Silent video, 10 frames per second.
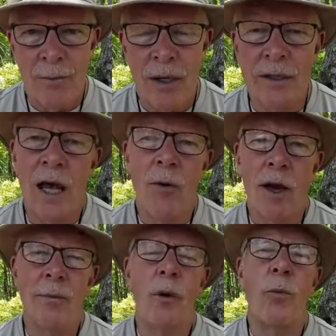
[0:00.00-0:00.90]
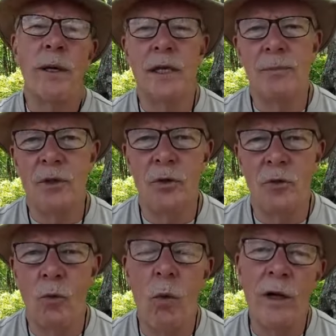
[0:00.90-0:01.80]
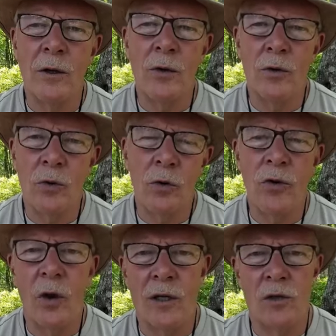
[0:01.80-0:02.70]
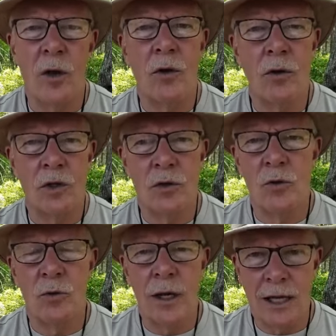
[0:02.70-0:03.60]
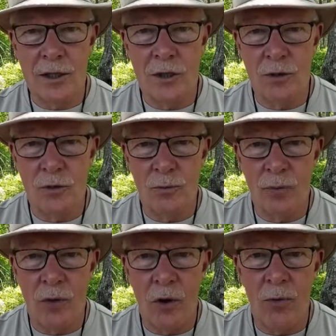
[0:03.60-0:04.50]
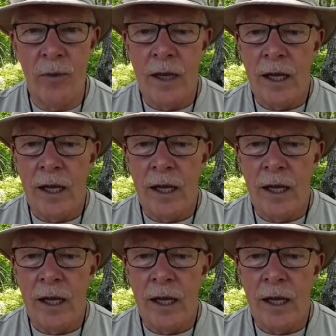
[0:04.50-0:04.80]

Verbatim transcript: But now I'm opening it up to you. What are your thoughts on this new X2 Pro?